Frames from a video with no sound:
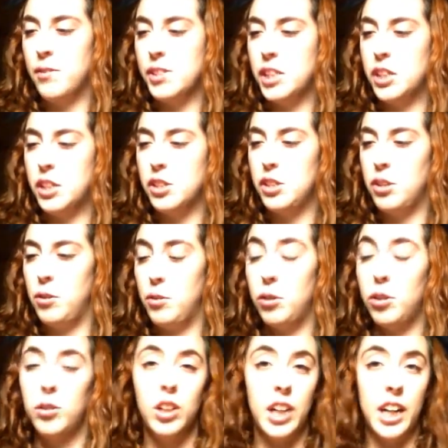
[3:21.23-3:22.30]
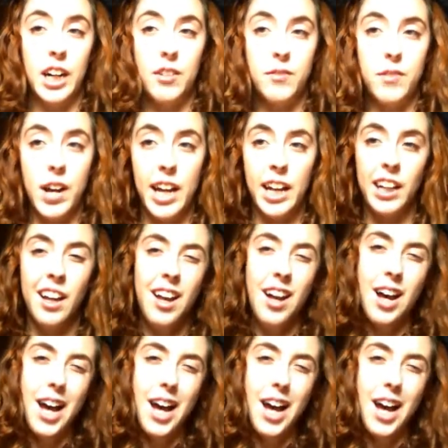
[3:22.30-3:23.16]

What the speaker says: It was a little too clarifying.